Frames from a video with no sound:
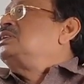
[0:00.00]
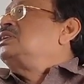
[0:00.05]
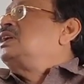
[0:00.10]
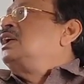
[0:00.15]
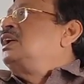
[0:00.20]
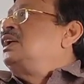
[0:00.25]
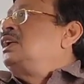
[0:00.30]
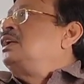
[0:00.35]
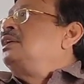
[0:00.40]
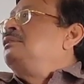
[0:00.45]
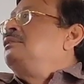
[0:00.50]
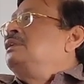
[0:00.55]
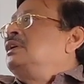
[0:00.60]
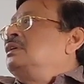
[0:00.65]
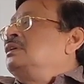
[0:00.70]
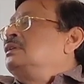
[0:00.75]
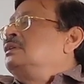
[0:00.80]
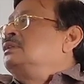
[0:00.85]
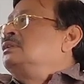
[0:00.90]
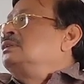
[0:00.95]
continuing.
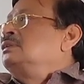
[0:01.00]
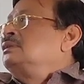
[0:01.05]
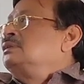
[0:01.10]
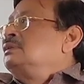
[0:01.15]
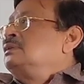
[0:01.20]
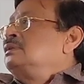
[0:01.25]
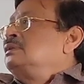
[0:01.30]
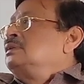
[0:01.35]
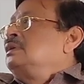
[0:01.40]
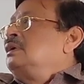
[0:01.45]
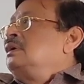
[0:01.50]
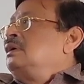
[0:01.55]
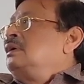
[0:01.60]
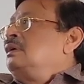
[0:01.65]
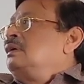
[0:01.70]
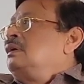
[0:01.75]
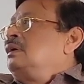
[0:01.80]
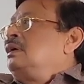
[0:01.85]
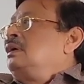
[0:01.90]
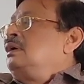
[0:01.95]

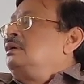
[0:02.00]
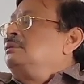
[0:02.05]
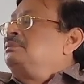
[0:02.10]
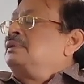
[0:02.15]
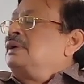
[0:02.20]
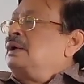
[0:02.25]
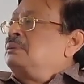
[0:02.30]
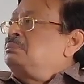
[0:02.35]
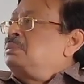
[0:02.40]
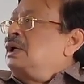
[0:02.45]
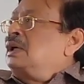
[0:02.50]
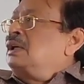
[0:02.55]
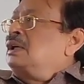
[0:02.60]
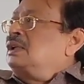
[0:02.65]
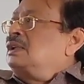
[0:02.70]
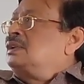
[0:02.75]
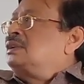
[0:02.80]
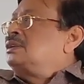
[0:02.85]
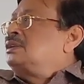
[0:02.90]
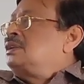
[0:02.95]
If we apply
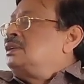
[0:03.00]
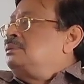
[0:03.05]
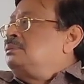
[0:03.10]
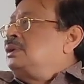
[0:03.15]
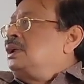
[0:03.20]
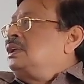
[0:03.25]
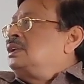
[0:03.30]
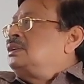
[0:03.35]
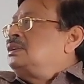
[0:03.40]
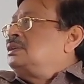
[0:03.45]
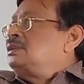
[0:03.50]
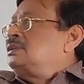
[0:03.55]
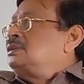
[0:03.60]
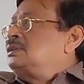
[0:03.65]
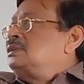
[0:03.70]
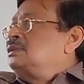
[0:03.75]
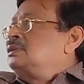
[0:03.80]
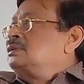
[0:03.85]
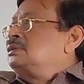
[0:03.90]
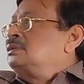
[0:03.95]
any
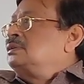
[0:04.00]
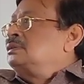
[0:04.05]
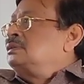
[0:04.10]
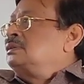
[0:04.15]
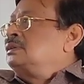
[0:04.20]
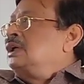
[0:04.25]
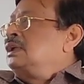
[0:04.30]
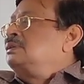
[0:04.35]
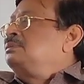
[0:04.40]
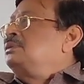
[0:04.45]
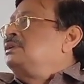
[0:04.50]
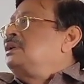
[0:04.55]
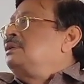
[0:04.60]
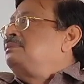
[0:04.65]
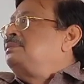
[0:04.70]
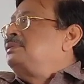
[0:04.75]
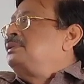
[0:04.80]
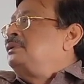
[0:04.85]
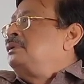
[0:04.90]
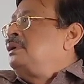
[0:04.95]
stimulus, that means the
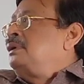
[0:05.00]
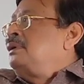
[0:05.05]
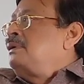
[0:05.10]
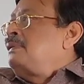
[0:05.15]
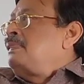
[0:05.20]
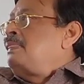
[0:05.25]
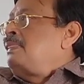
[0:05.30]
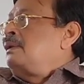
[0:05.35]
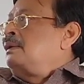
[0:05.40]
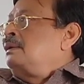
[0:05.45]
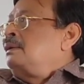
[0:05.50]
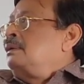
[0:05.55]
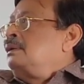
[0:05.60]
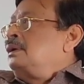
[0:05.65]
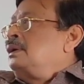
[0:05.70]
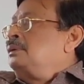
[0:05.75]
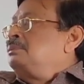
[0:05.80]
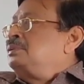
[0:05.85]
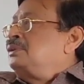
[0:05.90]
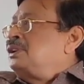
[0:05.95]
food,
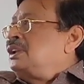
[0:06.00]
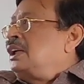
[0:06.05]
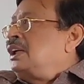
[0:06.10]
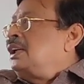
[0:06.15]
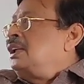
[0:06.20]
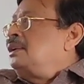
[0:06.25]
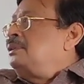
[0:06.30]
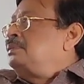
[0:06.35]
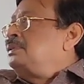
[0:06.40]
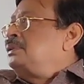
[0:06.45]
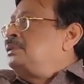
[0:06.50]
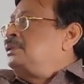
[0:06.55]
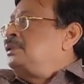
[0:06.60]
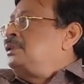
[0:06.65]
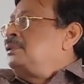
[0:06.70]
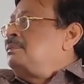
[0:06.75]
if you take any food,